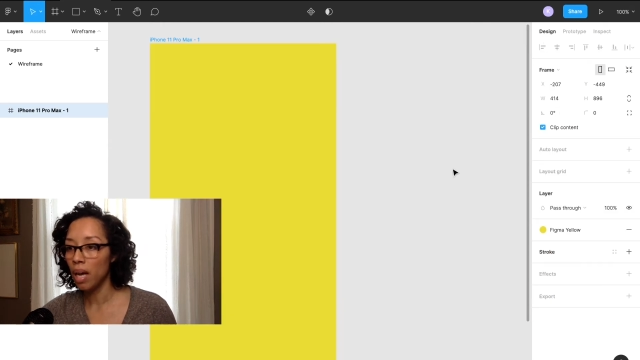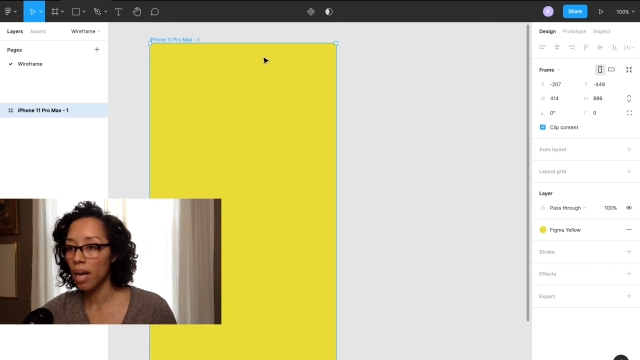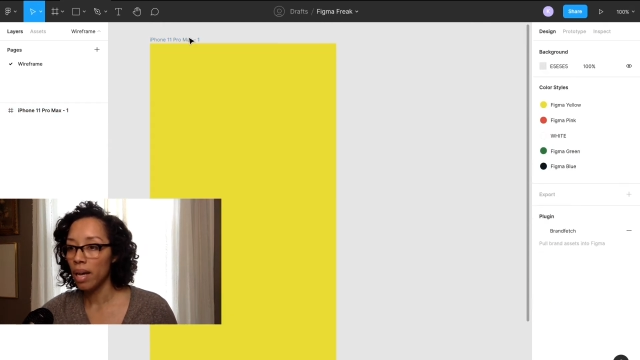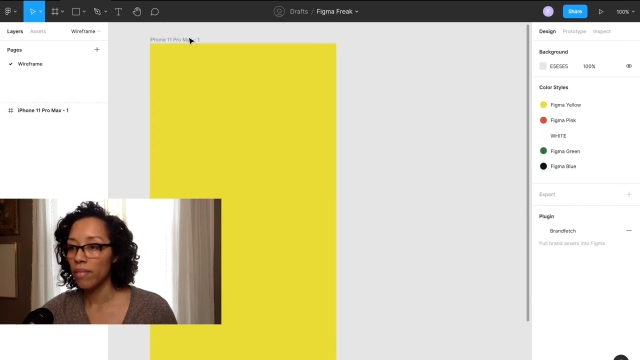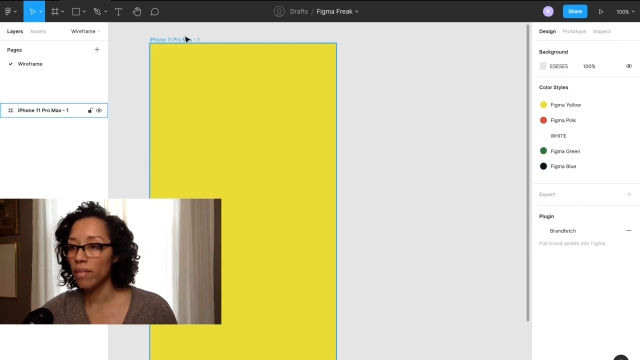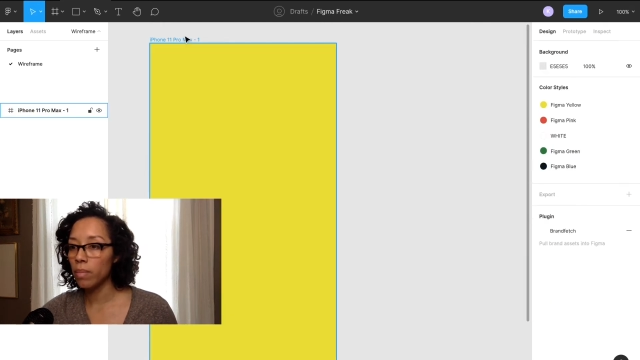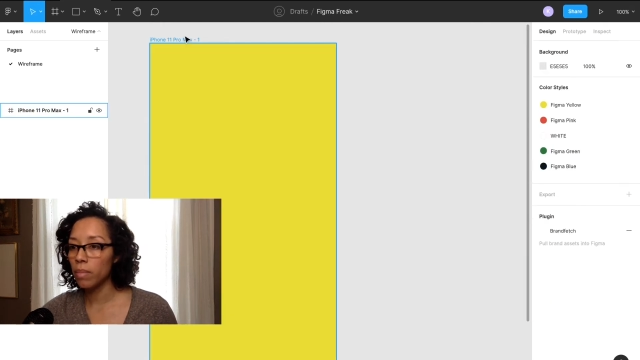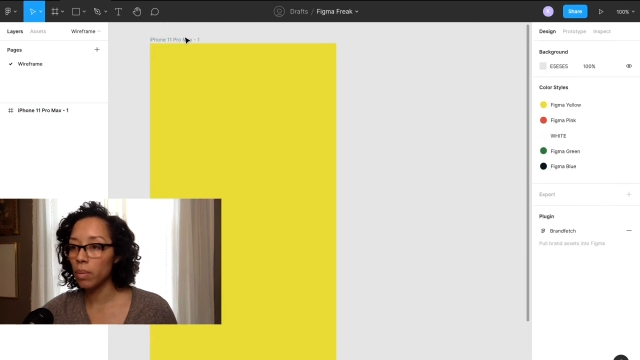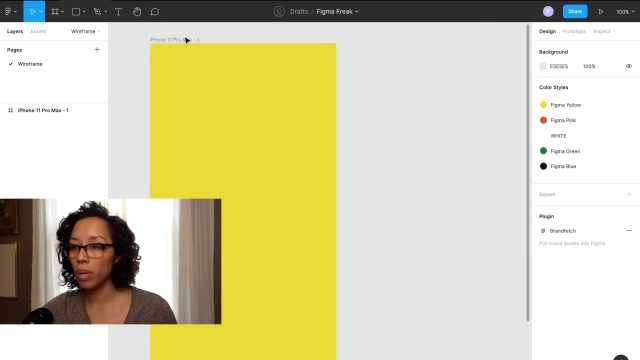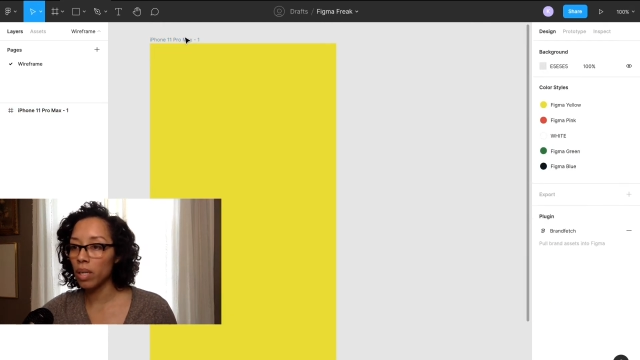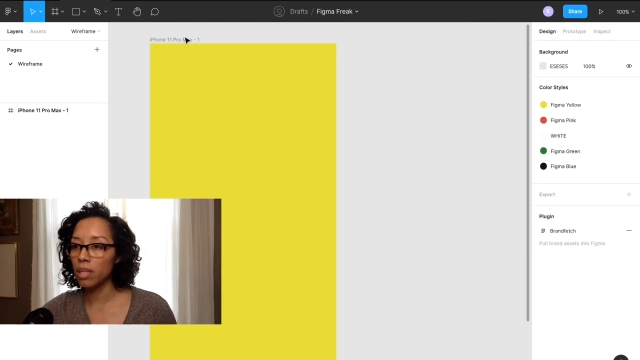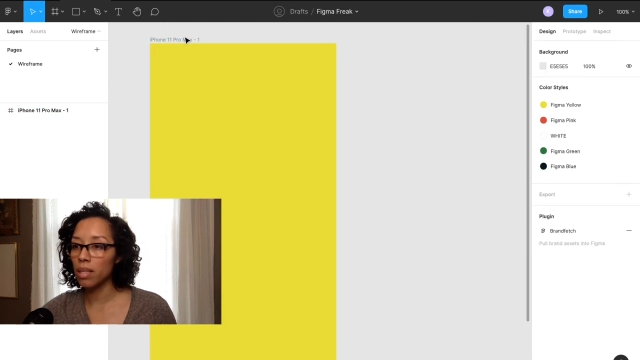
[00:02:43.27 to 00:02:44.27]

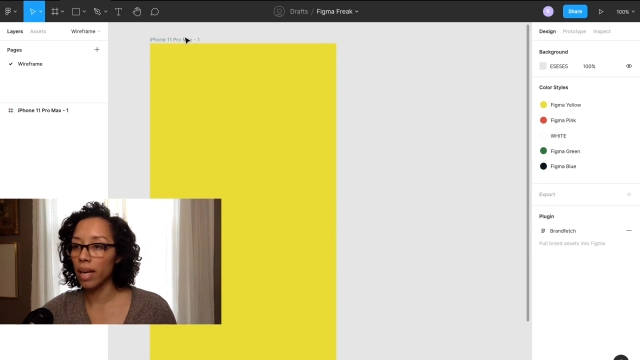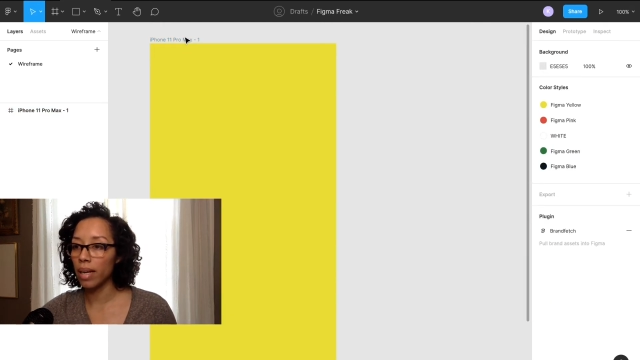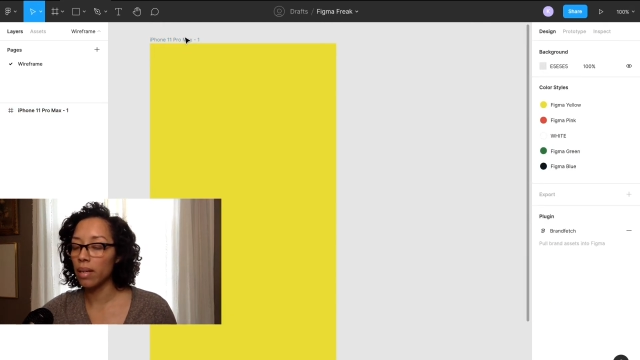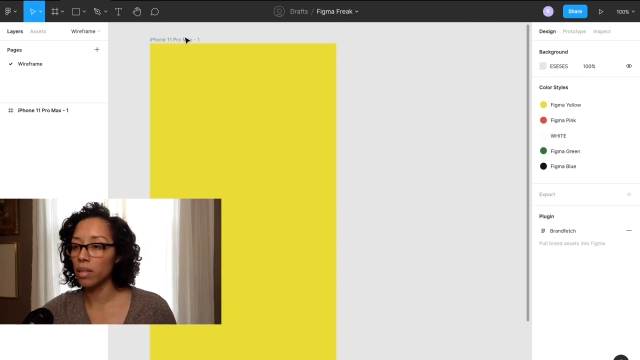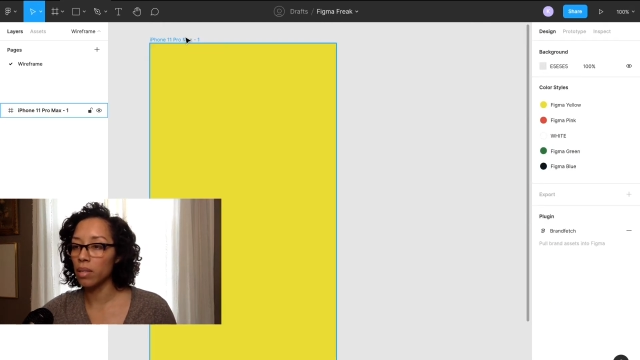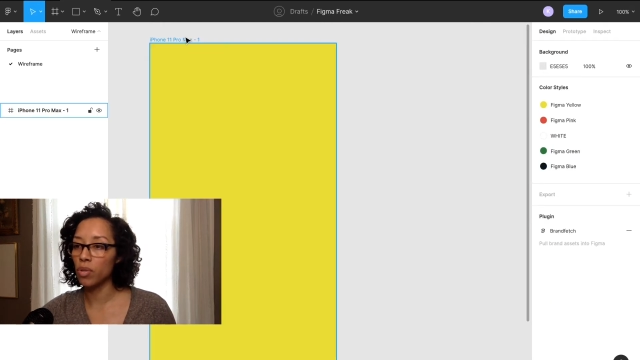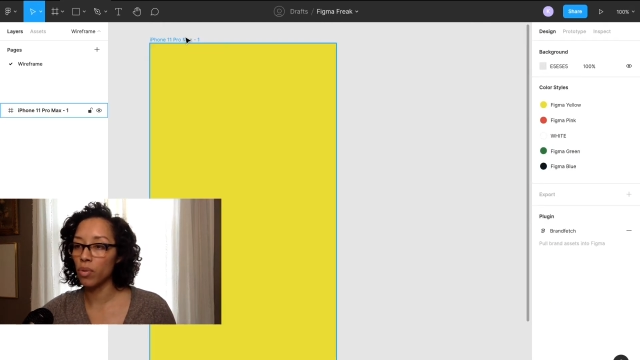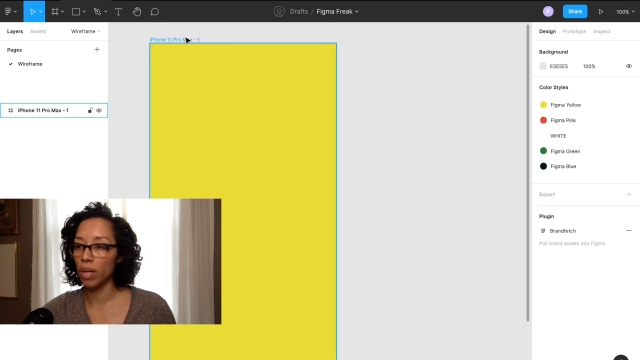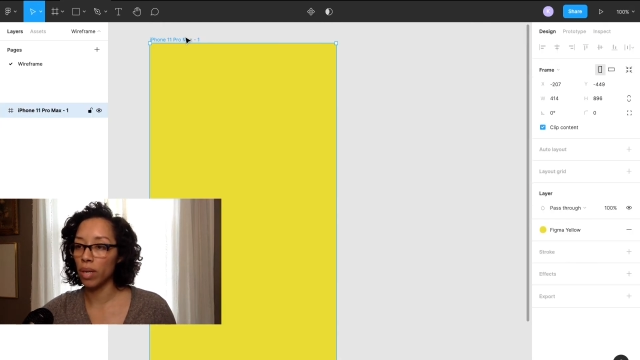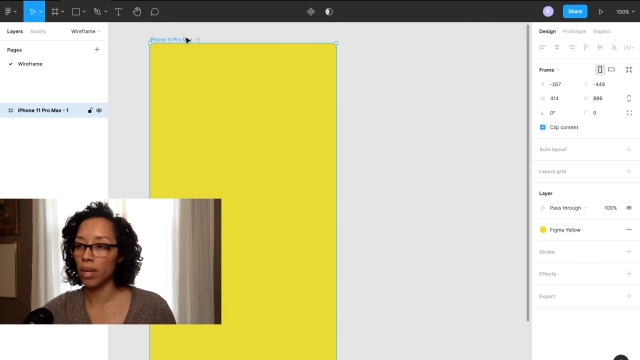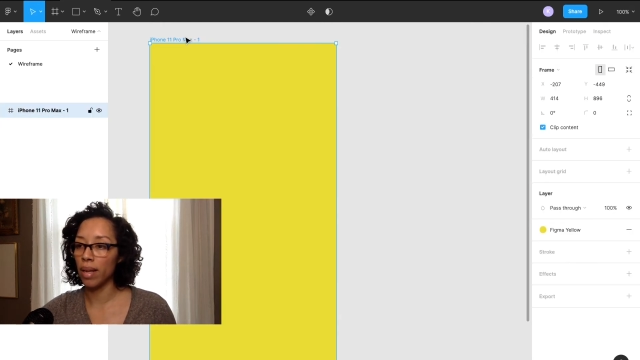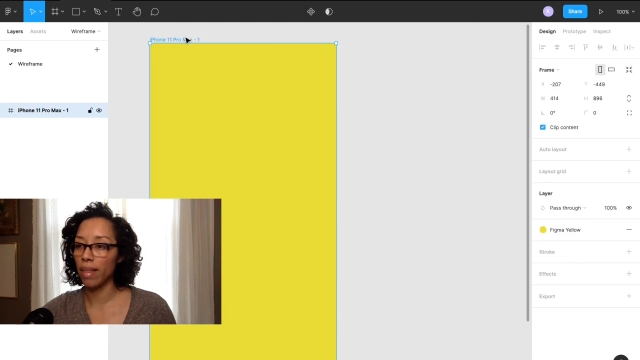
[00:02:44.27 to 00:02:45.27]
Figma works like
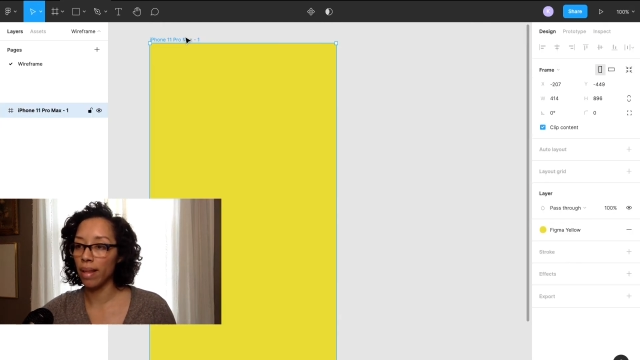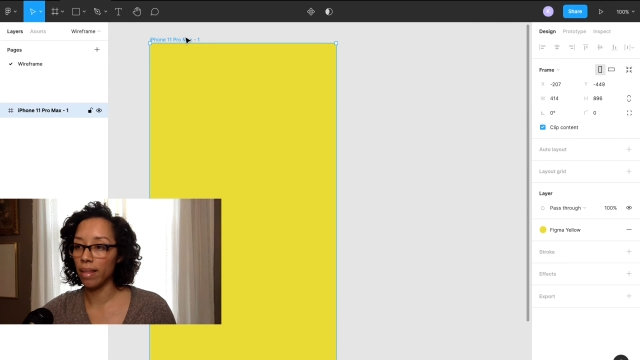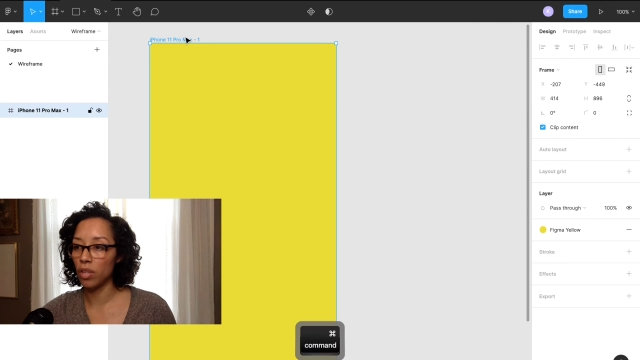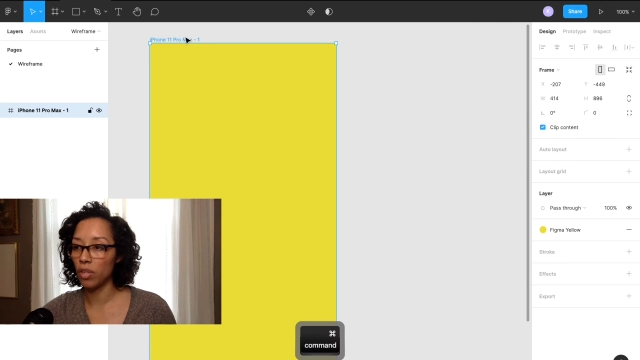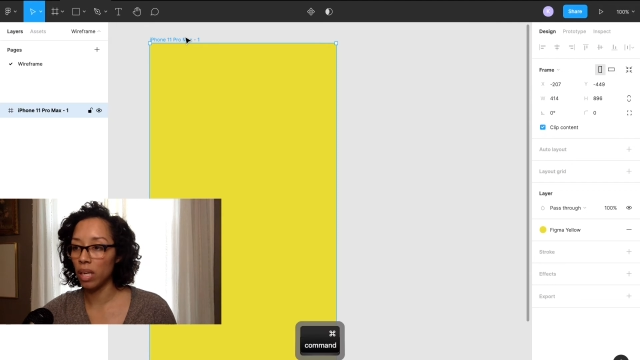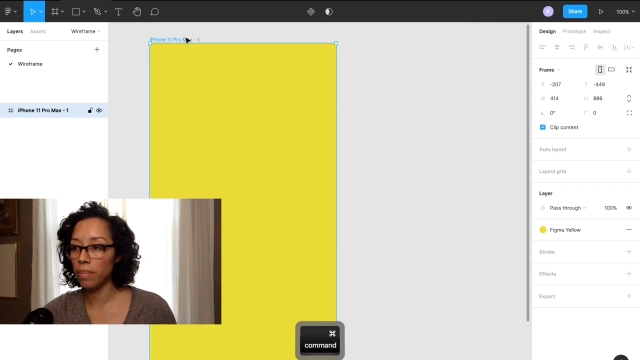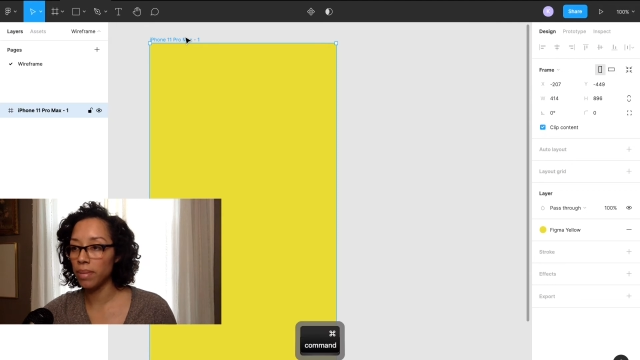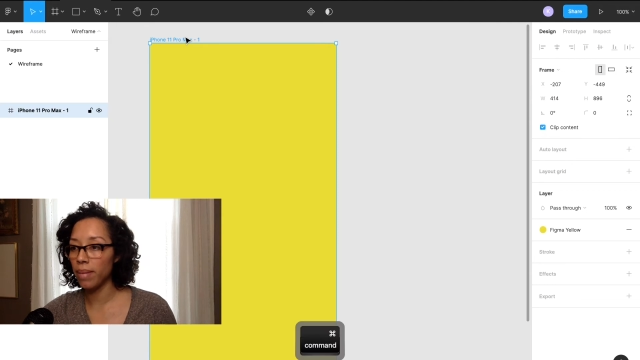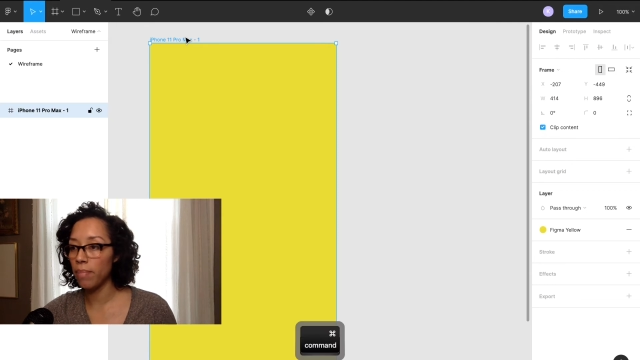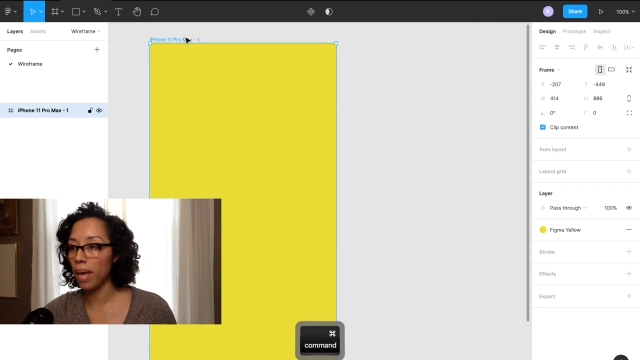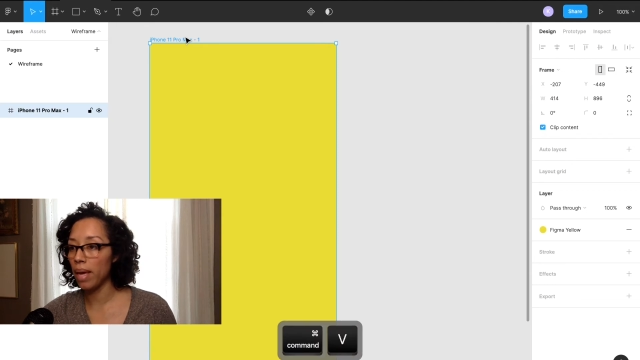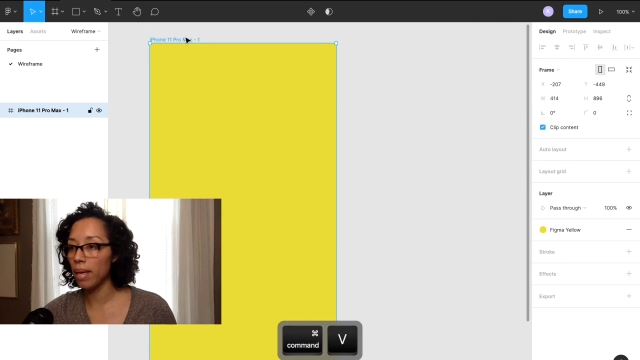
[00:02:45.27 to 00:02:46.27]
Illustrator in that the shapes
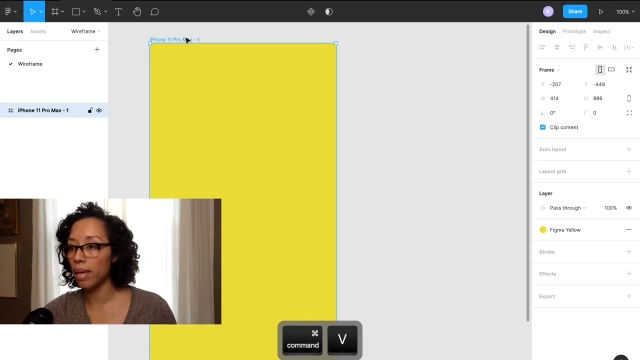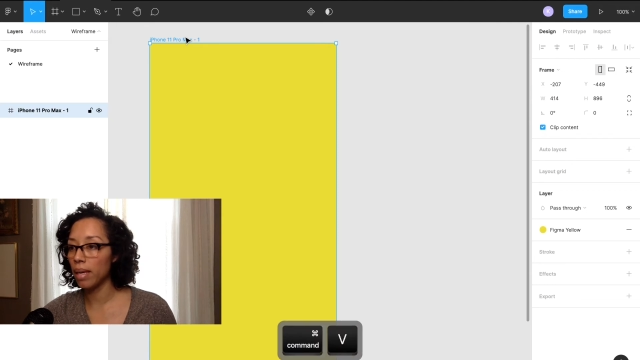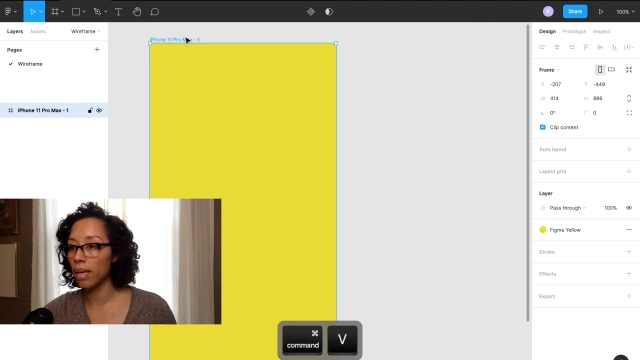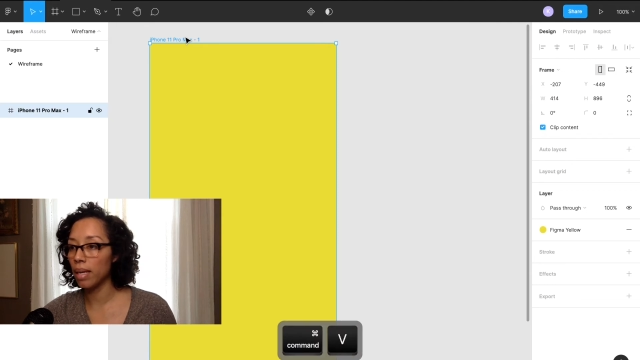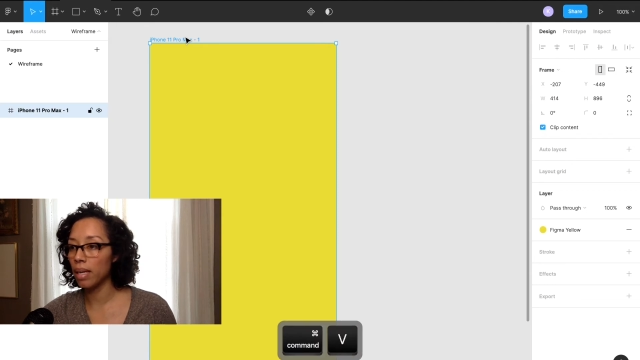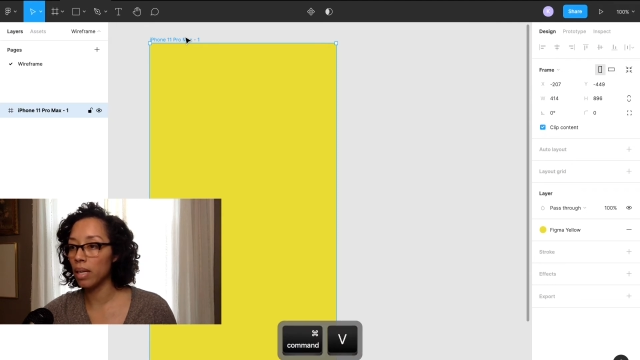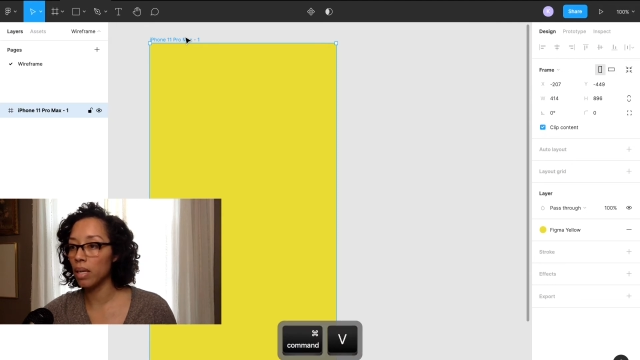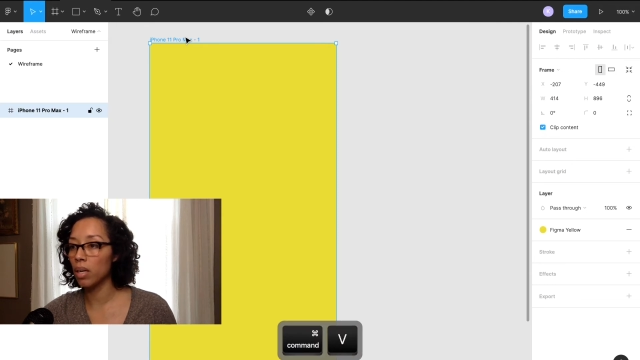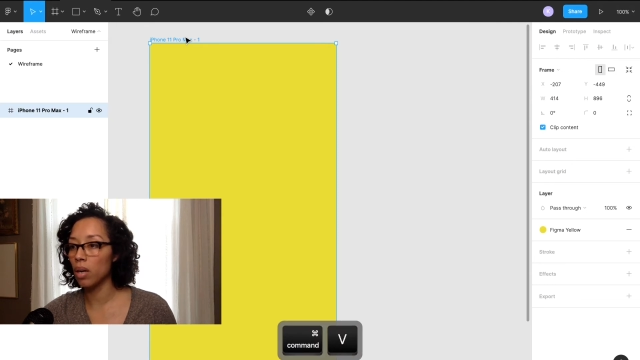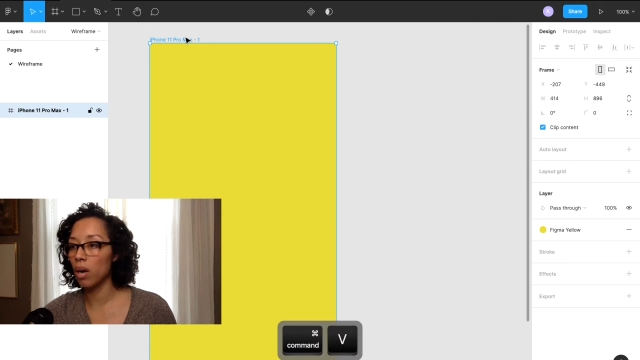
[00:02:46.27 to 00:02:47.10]
I make in it